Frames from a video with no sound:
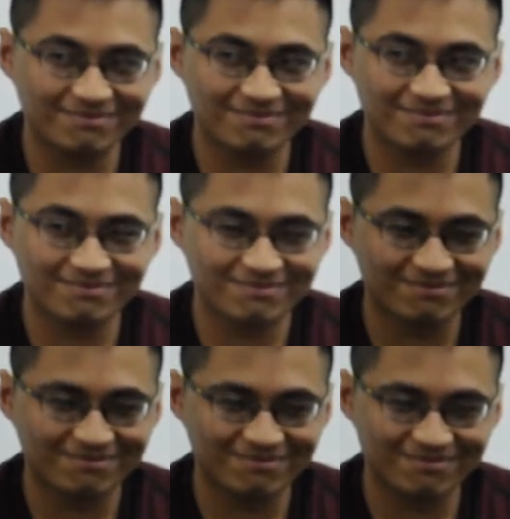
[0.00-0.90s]

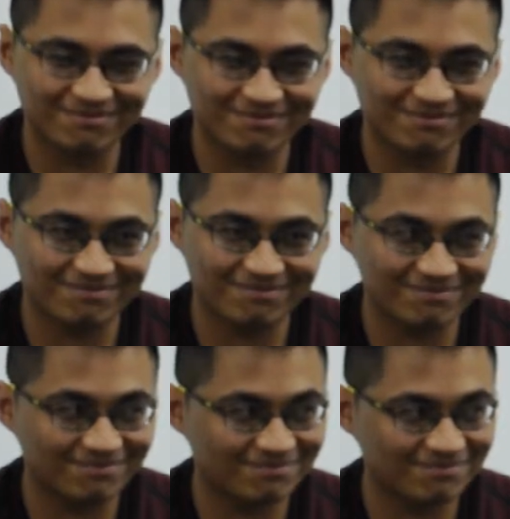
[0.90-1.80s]

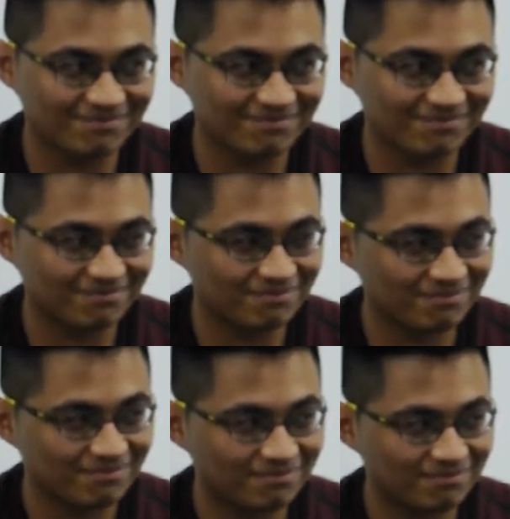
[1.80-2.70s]

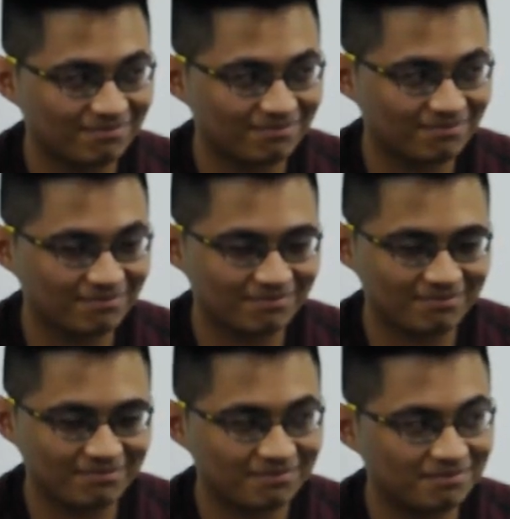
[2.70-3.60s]

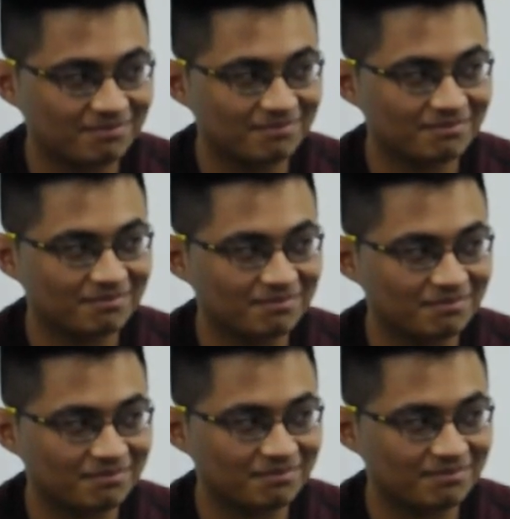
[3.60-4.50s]

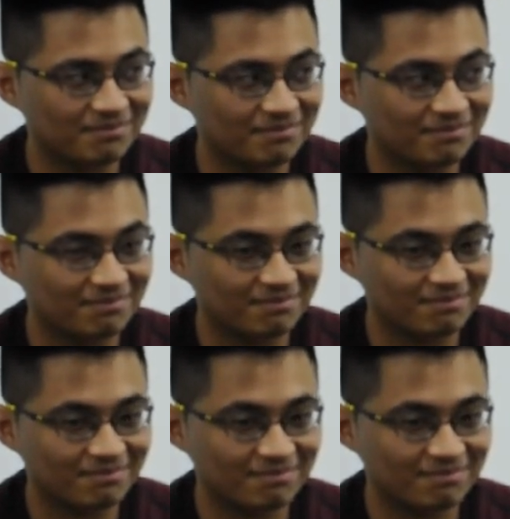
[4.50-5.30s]
(not speaking)